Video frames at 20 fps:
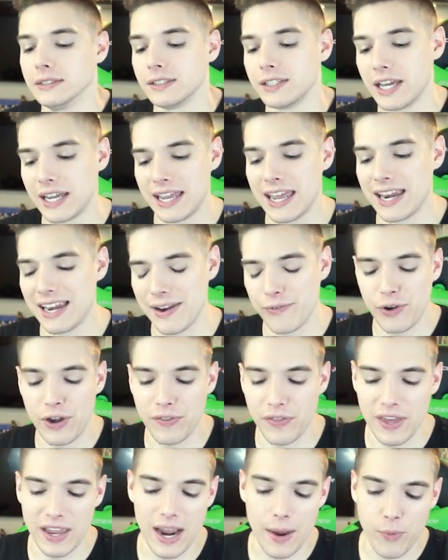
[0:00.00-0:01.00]
Again, if
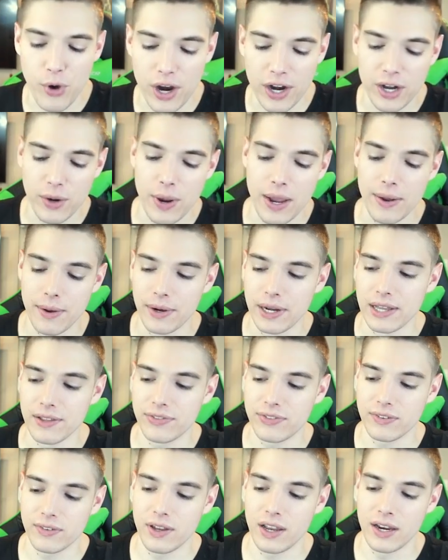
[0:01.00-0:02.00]
anything, I'm walking away
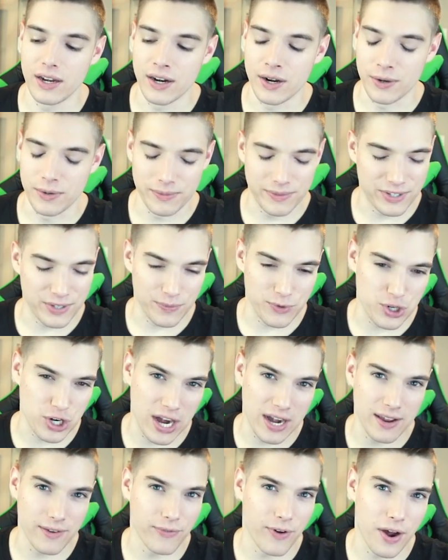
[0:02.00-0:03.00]
with, you know, some
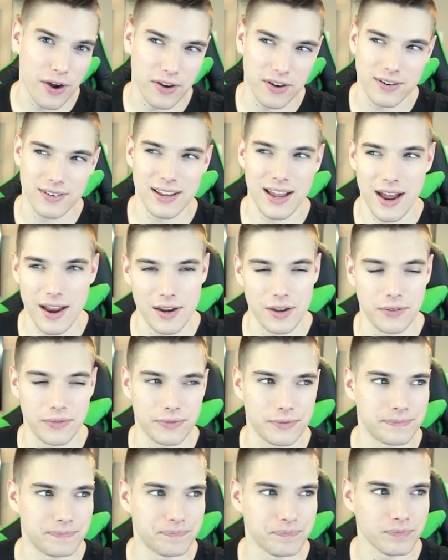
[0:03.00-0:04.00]
training fodder, kind of
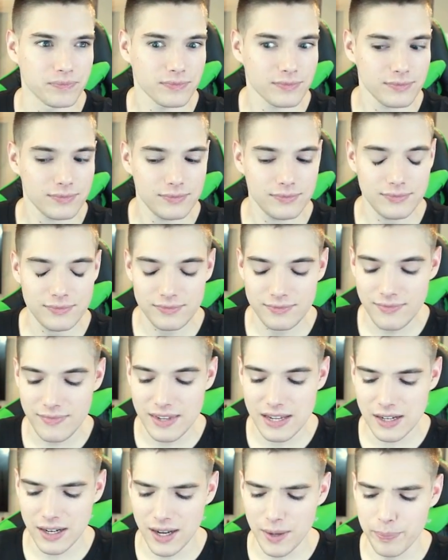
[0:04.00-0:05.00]

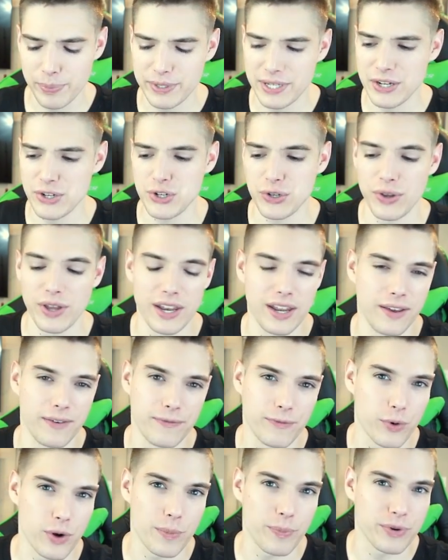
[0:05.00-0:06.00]
potential at a
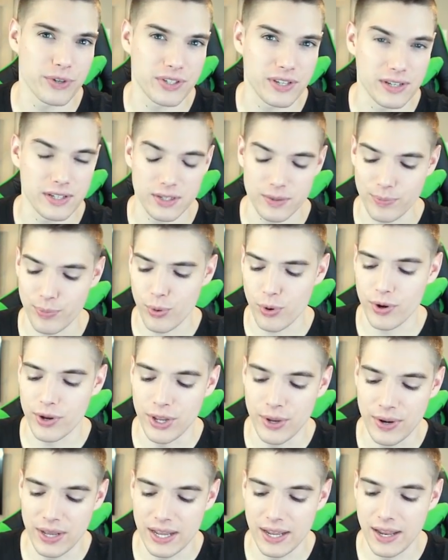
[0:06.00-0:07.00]
40% support
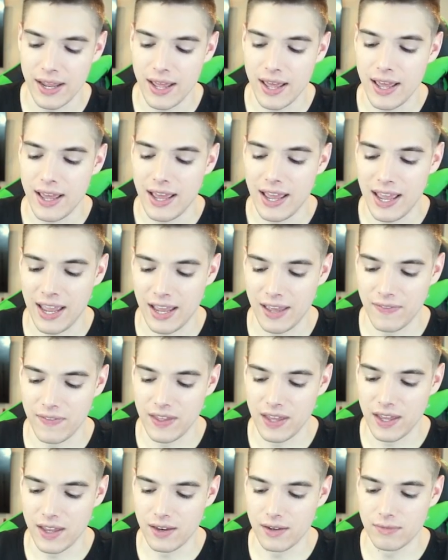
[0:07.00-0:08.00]
unit, and
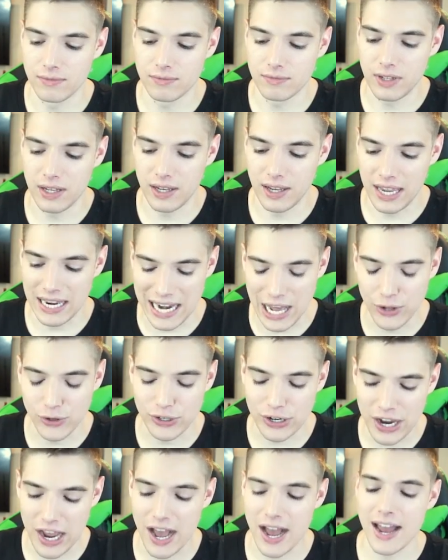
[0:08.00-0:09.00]
then an
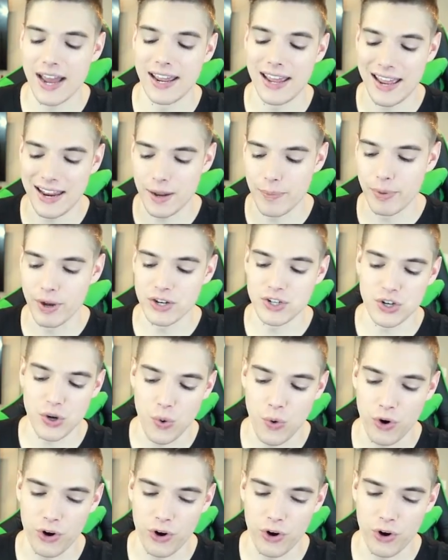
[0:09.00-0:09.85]
Elder Kai and a bunch of